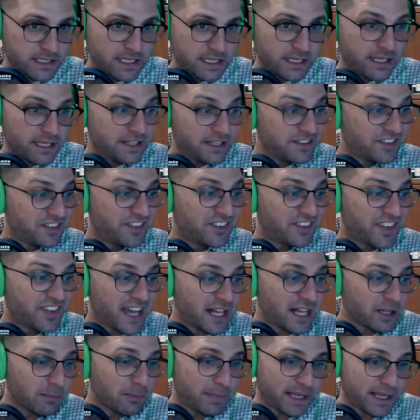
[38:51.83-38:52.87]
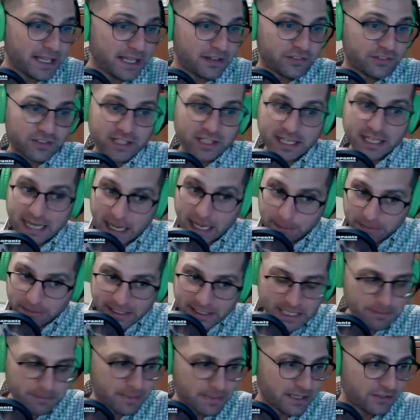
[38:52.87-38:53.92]
cell-based, not
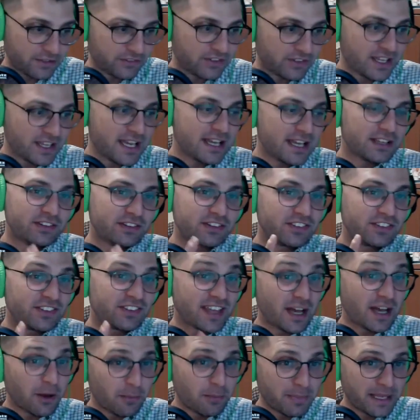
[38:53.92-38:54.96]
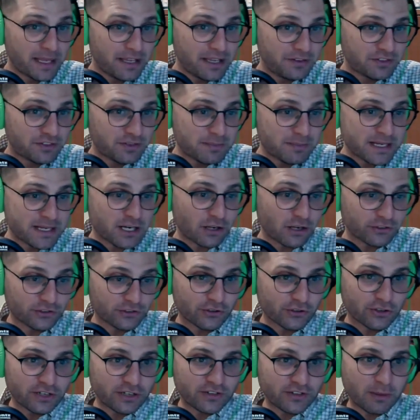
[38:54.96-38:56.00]
plant-based, cell-based meat
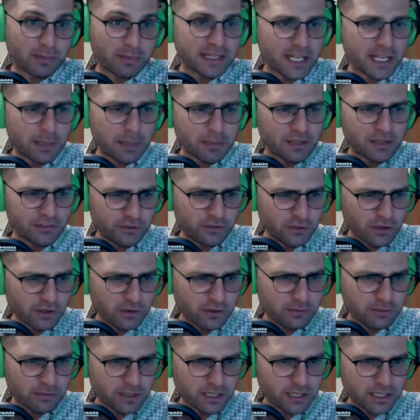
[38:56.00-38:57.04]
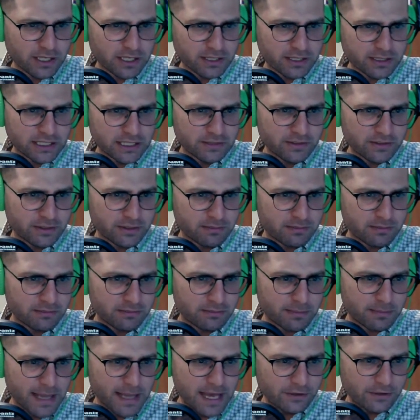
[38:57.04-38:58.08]
alternatives. I bring that up because you have a
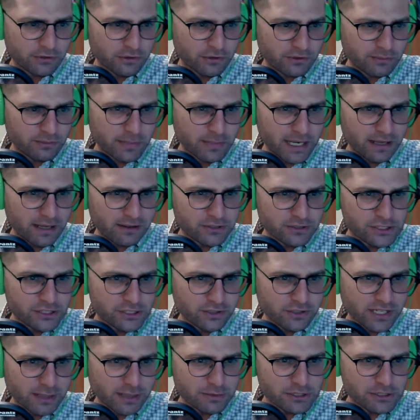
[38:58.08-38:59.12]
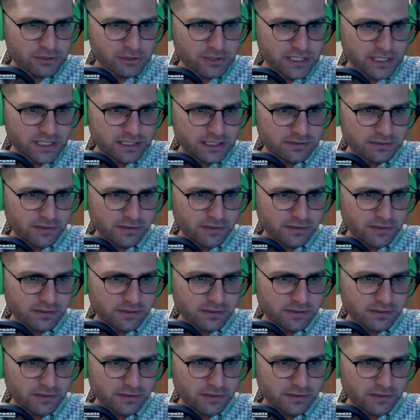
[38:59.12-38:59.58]
master's in biology or chemistry from